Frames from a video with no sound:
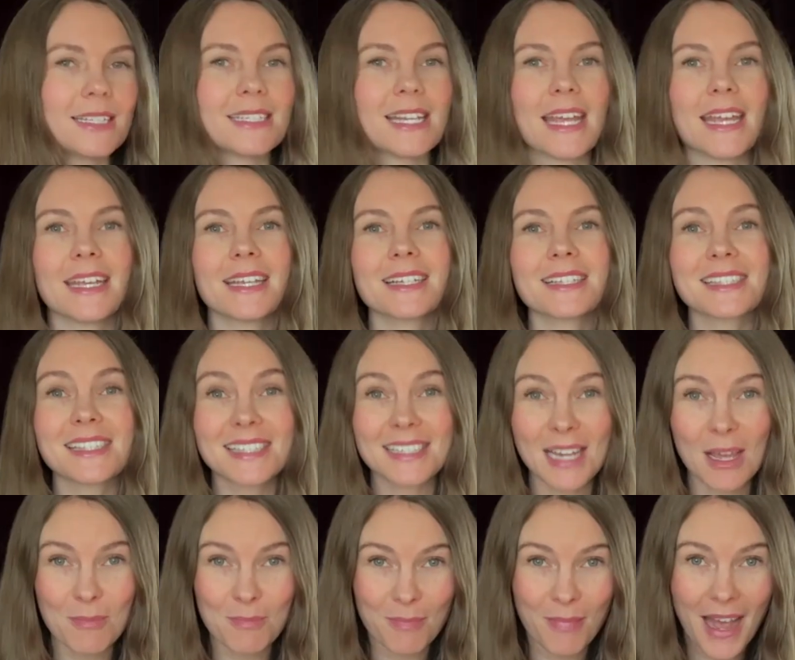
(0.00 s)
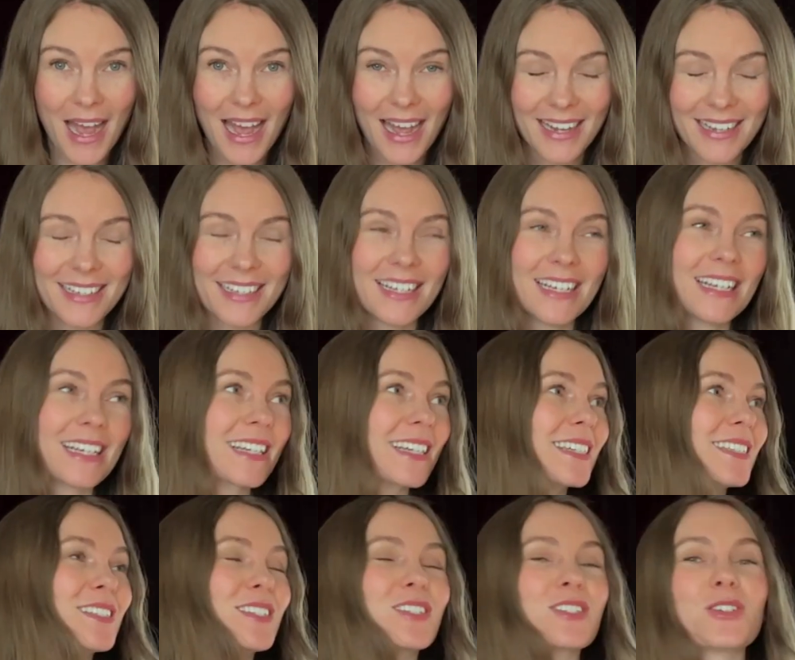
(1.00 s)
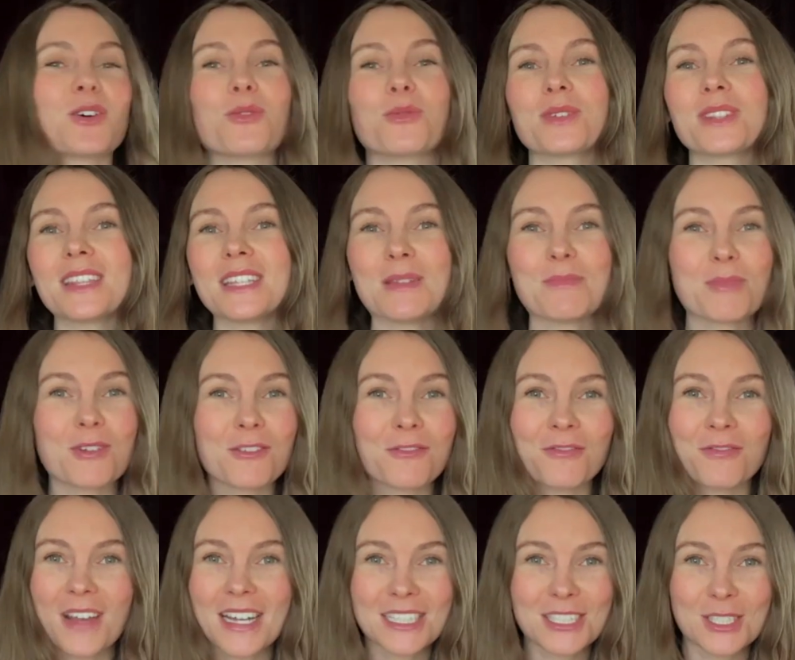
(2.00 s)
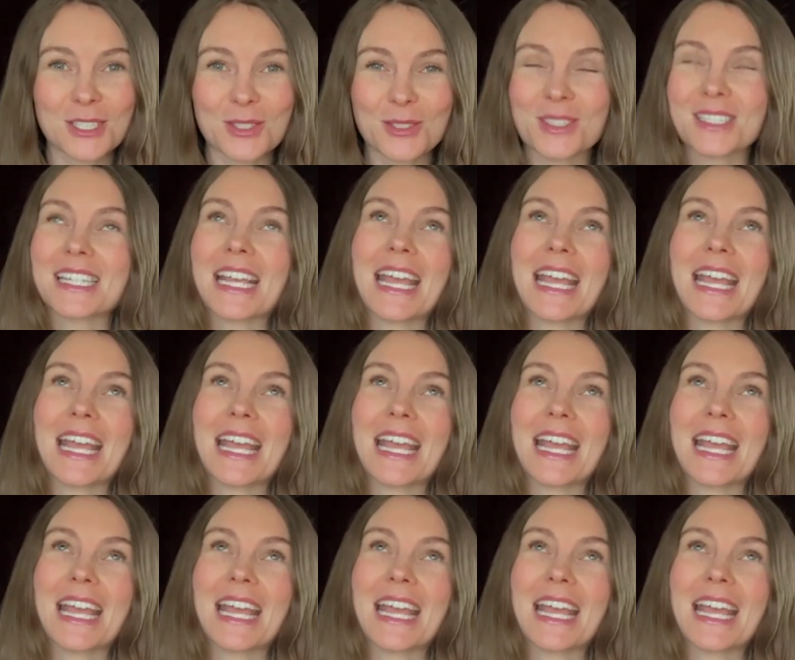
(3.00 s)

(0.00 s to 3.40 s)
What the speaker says: Take a step back, consult with the professionals,